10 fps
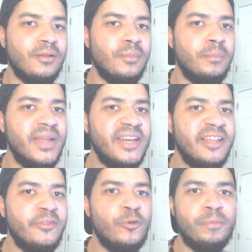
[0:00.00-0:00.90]

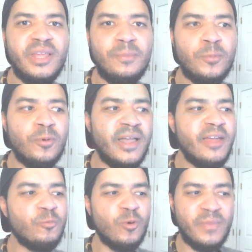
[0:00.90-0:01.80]
meeting new people
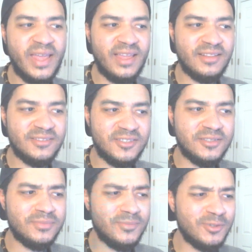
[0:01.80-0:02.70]
and
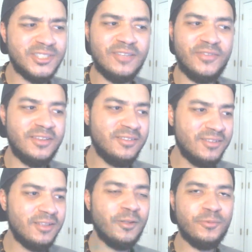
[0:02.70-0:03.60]
romance or something
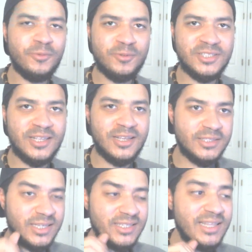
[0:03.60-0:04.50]
along those
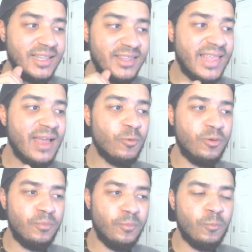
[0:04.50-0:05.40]
lines, because I think that
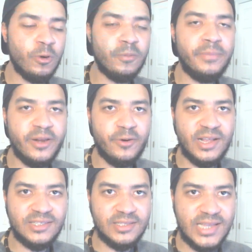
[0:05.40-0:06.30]
would work better
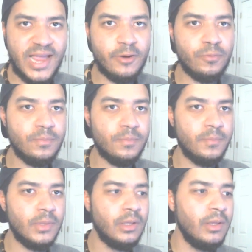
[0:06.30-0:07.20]
as a title,
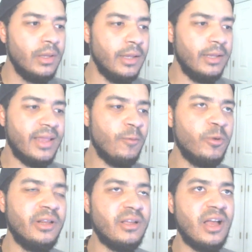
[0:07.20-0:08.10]
and that
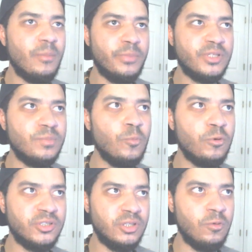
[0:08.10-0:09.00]
would encompass more
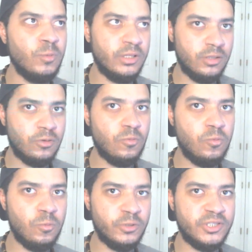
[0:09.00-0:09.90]
so what the
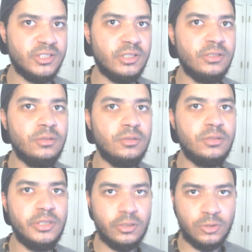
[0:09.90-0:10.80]
course
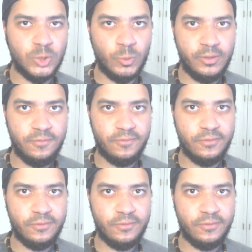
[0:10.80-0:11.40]
deals with.